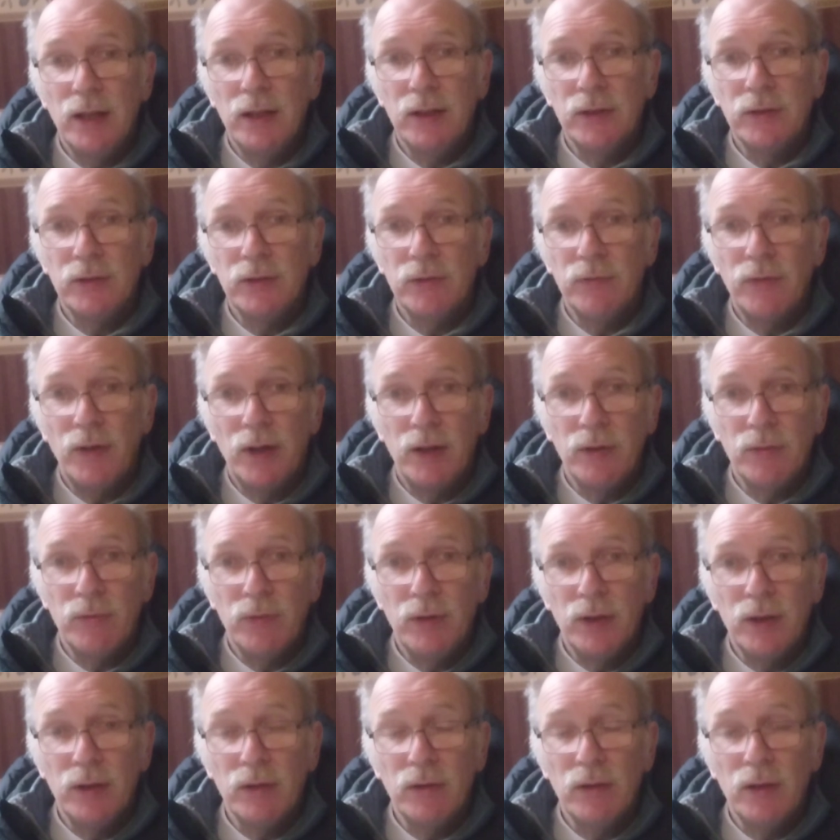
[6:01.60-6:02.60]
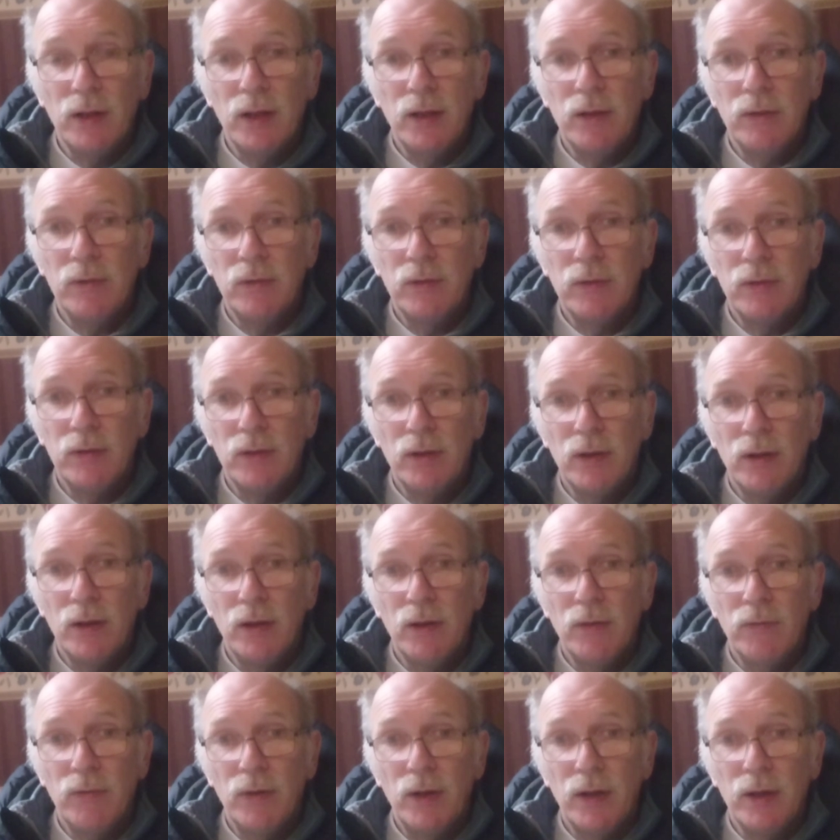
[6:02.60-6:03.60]
is a very real and
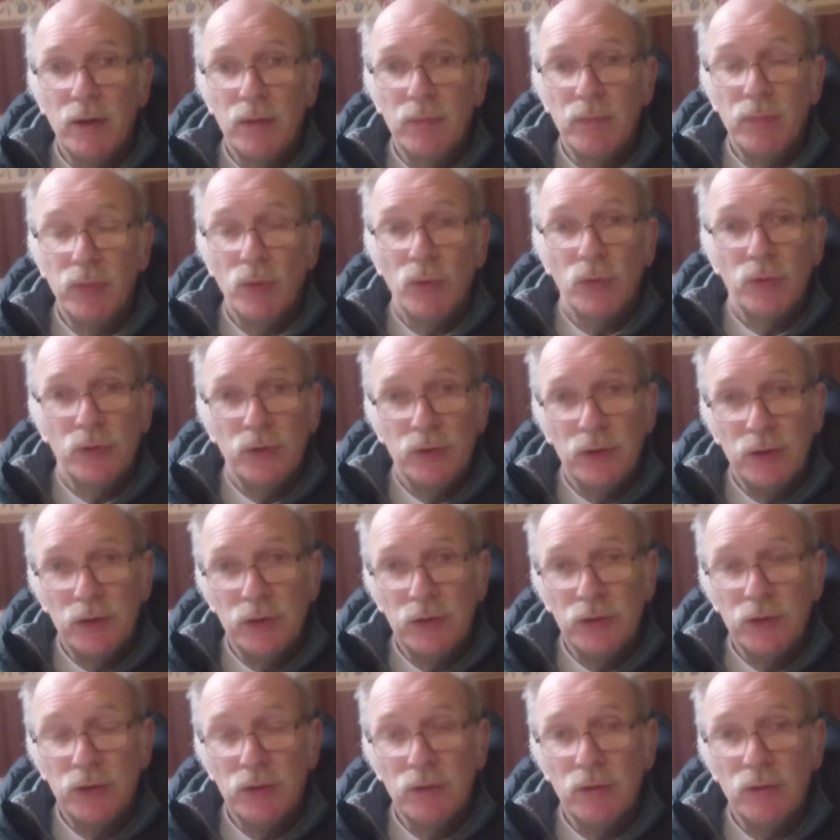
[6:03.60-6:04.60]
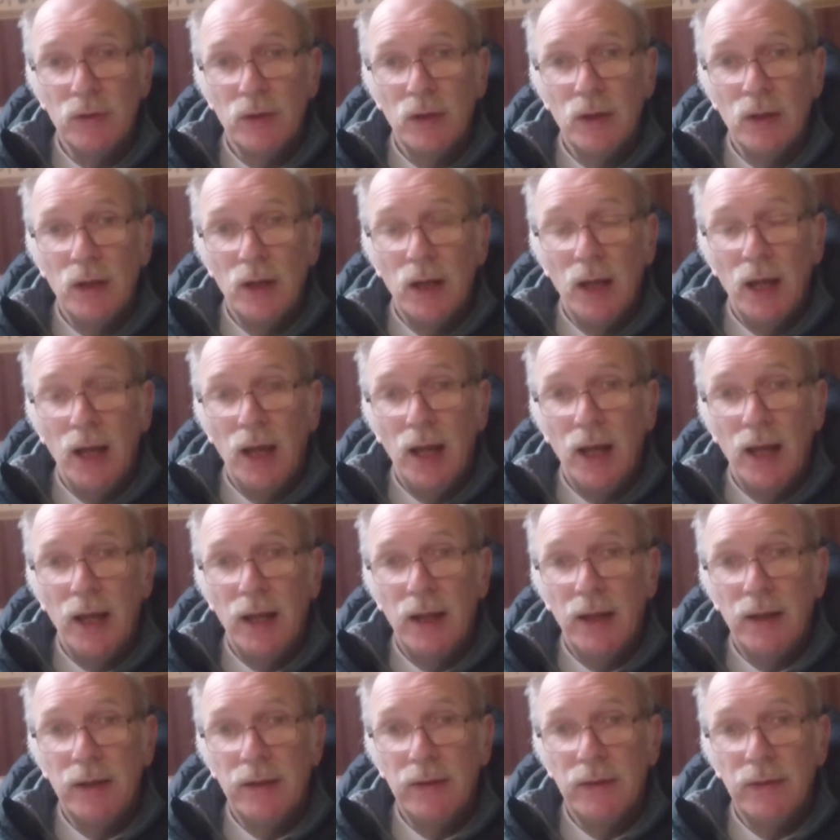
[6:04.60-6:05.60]
a very important issue,
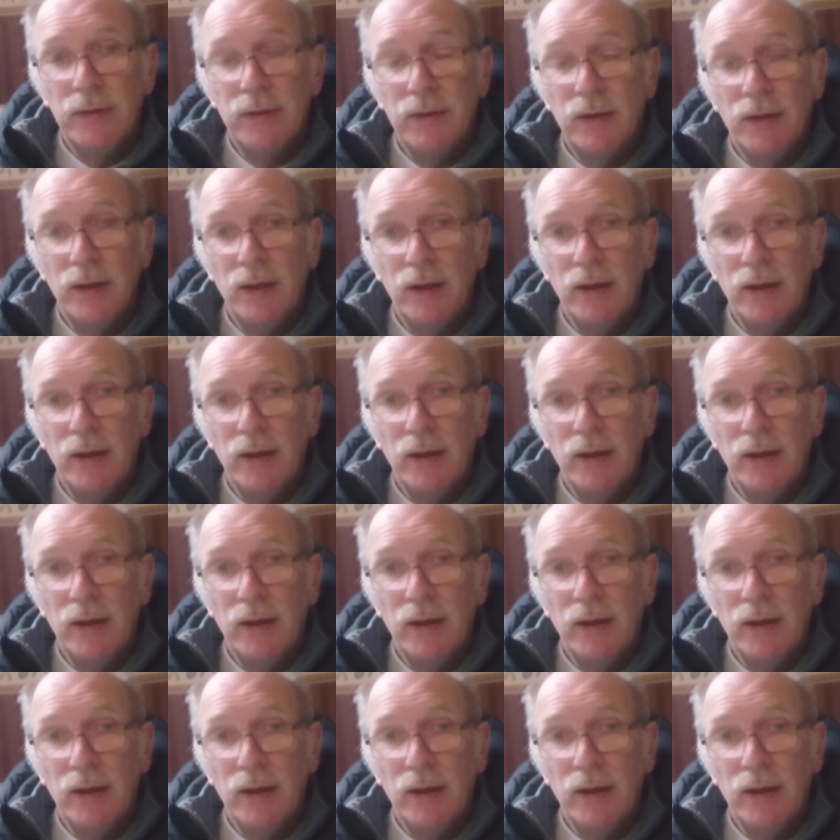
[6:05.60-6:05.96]
and